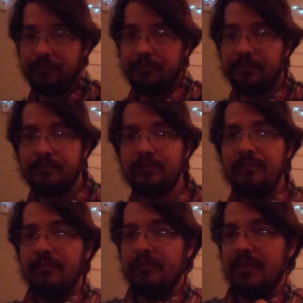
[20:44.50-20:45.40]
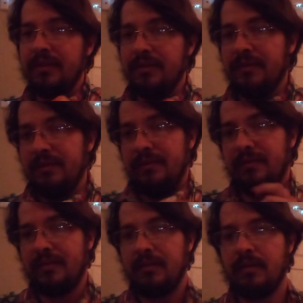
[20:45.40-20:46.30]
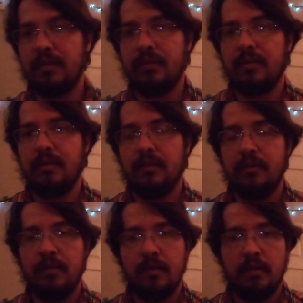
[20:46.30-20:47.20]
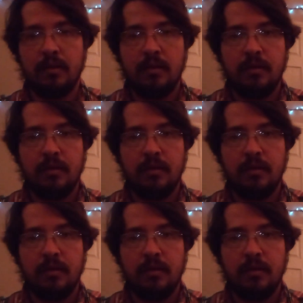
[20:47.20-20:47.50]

Nothing is said.